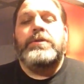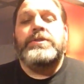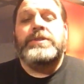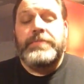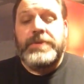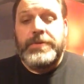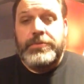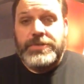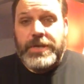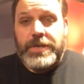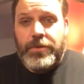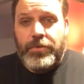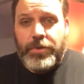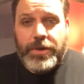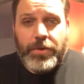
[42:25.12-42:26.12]
Some people
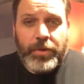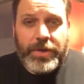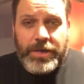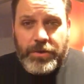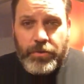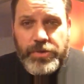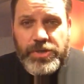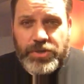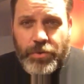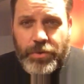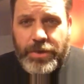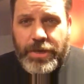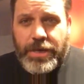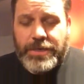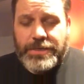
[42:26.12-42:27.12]
say, Rick, we need to
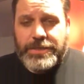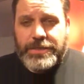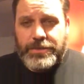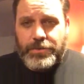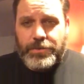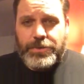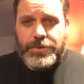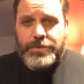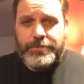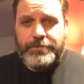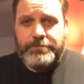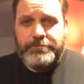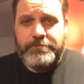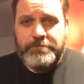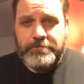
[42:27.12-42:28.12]
restore the Constitution.
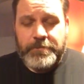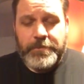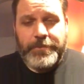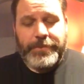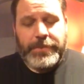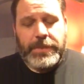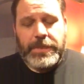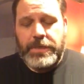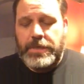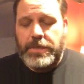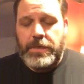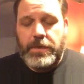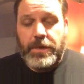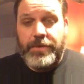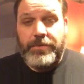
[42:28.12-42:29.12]

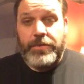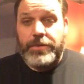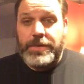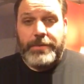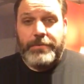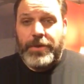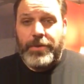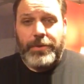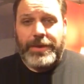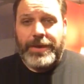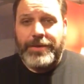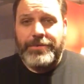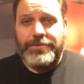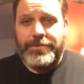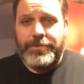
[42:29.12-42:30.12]
I've heard that my whole
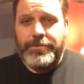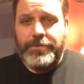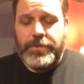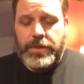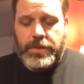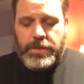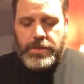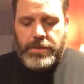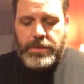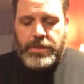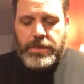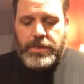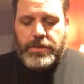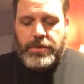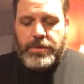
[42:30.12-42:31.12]
life.
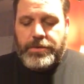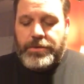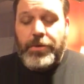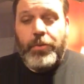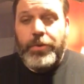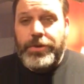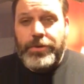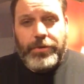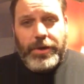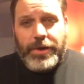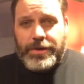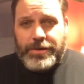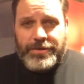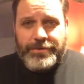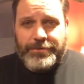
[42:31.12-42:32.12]
No, we do
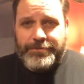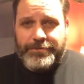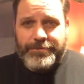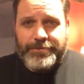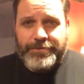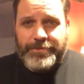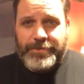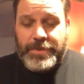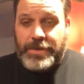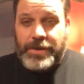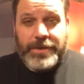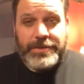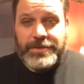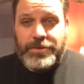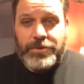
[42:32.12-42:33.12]
not. The
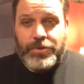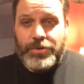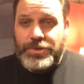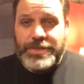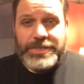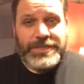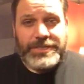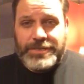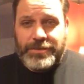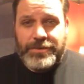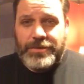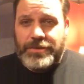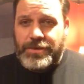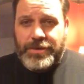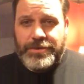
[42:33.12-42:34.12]
Constitution is
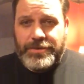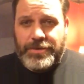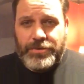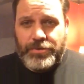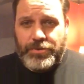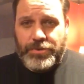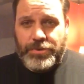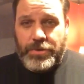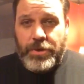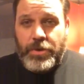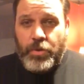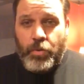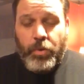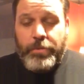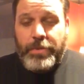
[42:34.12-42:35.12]
still the Constitution.
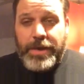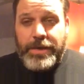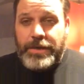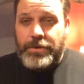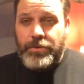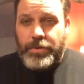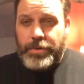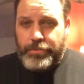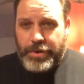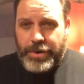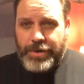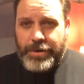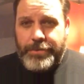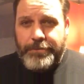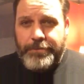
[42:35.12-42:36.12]
We might need to
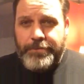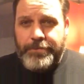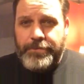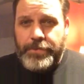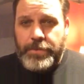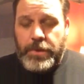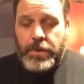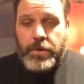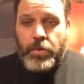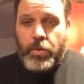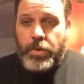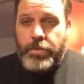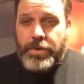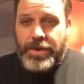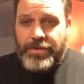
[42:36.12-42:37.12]
repair it.
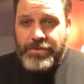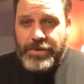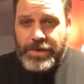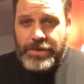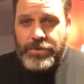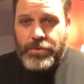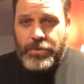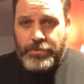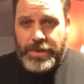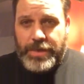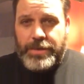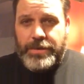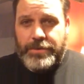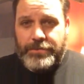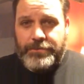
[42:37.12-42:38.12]
We may even need to
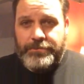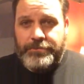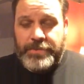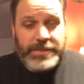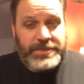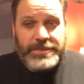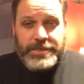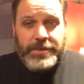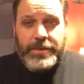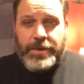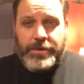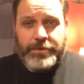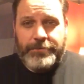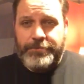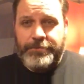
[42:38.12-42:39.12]
amend it. It's still
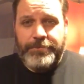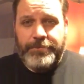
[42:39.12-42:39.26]
there.